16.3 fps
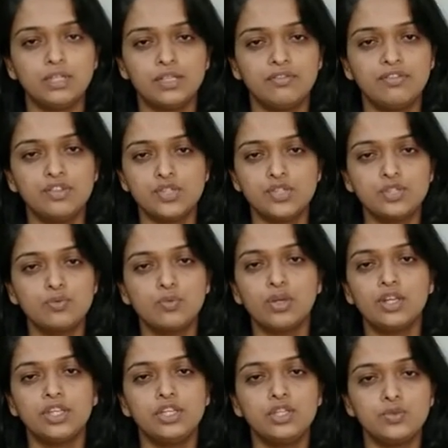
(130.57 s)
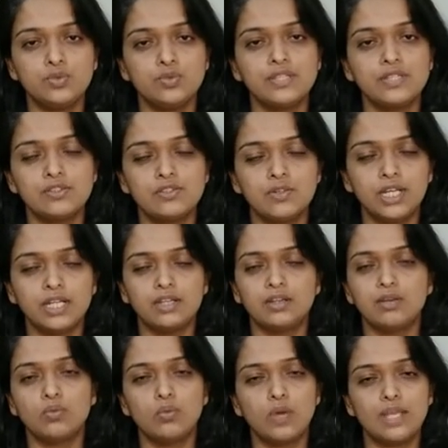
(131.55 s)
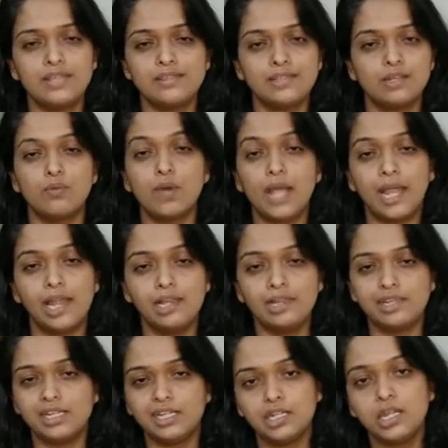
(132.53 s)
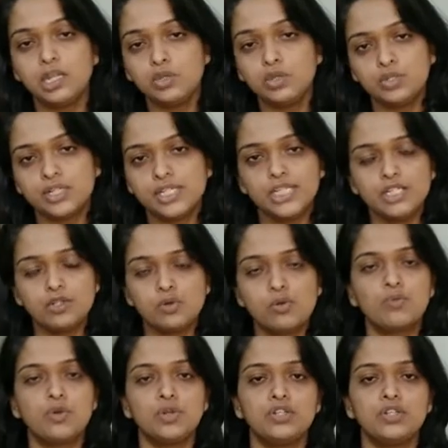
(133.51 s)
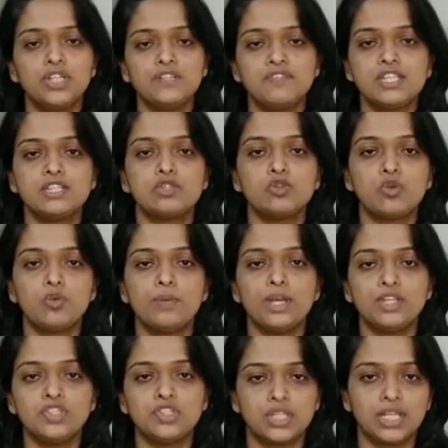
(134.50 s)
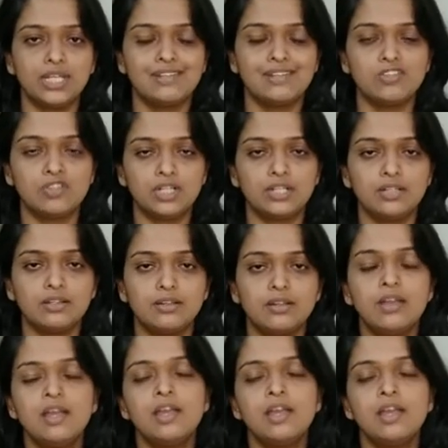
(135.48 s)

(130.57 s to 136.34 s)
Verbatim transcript: if you just want to use a straightener once in a while then you really don't want to invest so much in a straightener